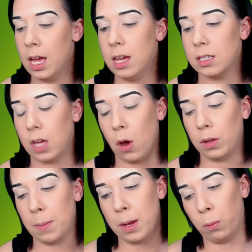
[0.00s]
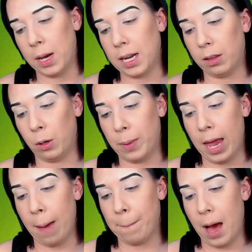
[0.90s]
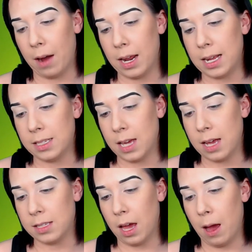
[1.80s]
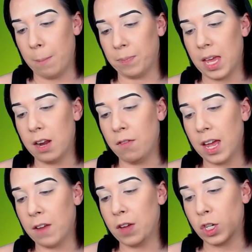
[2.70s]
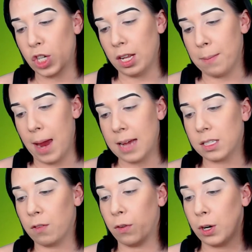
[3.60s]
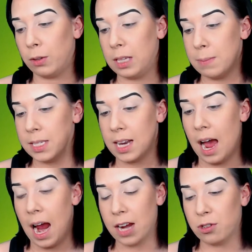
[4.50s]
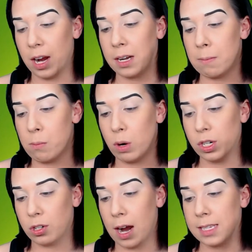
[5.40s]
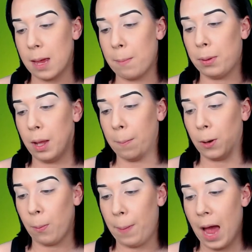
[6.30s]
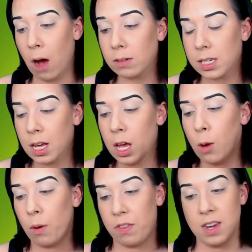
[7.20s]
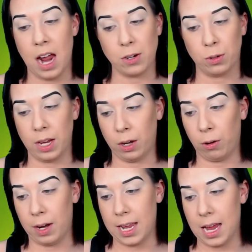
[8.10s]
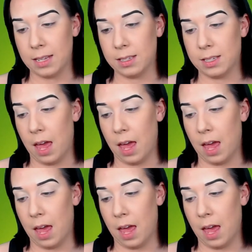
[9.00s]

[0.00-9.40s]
So let me read a little bit about it. It says, innovative jelly mask for your lips that hydrate, moisturize, and plump your pout with natural ingredients.